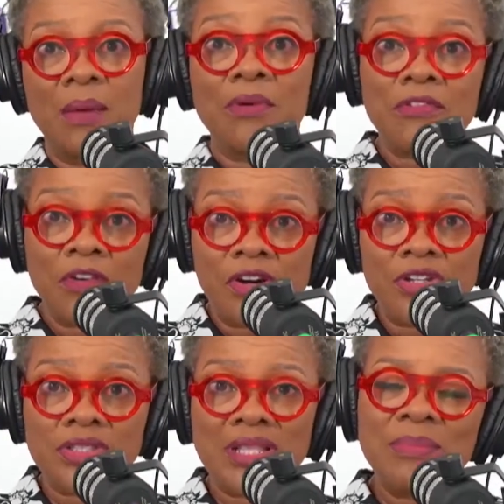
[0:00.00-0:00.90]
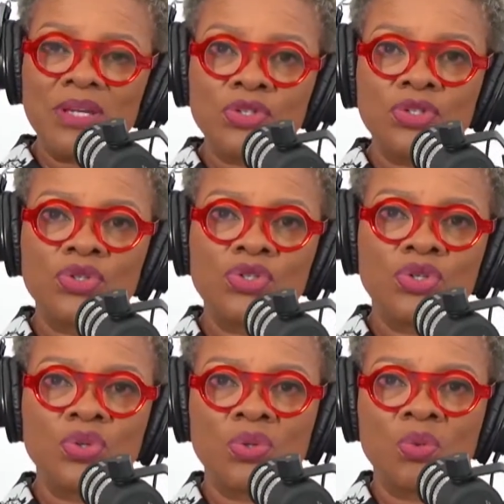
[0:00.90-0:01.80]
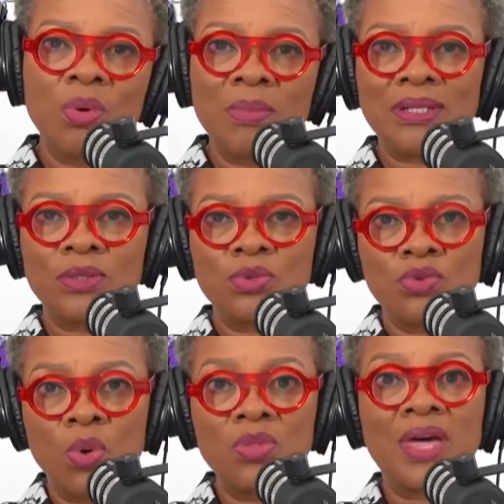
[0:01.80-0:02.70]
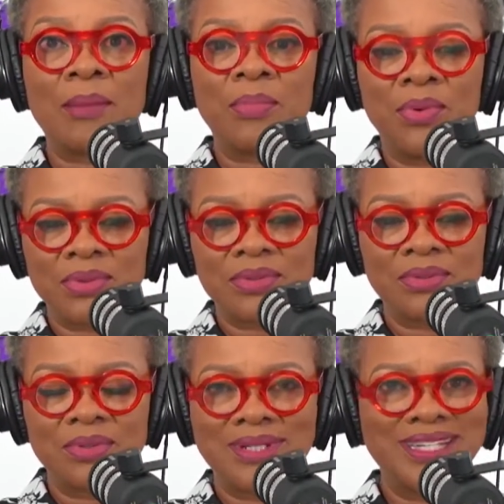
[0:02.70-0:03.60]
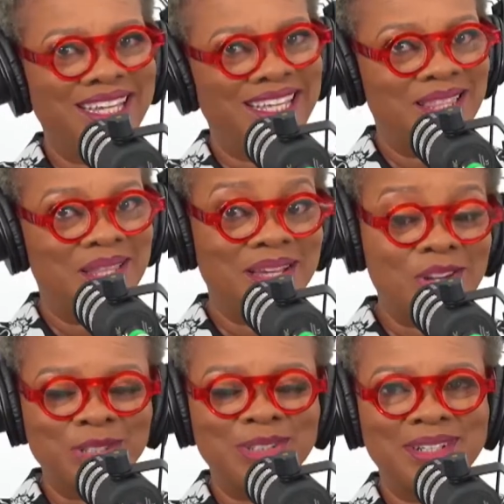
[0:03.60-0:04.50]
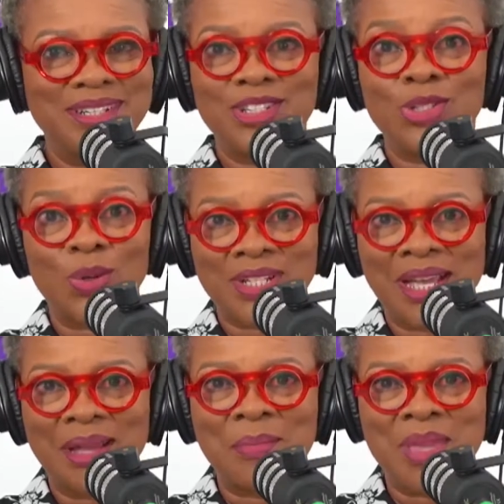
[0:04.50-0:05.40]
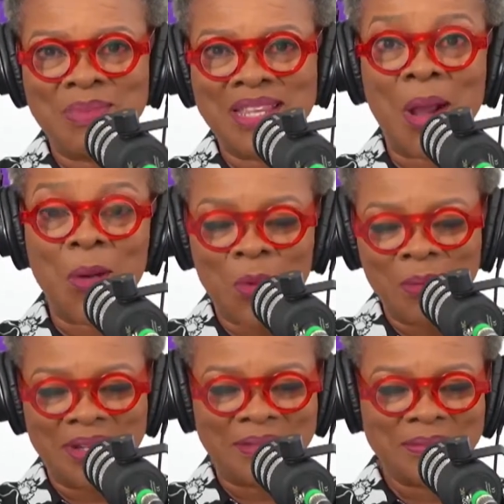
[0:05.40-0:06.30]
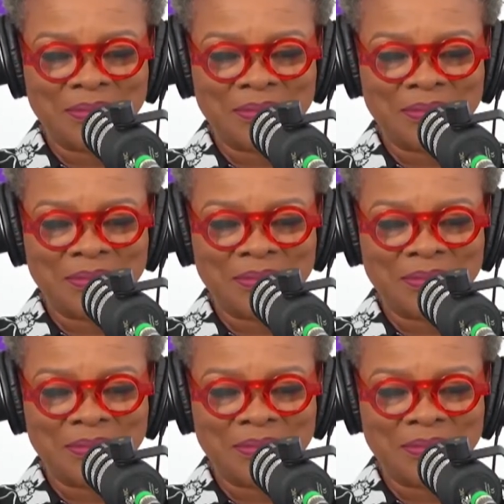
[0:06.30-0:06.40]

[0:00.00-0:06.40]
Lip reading: But first, let me introduce to you the woman who wrote that book, the girl, daughter, baby, now woman,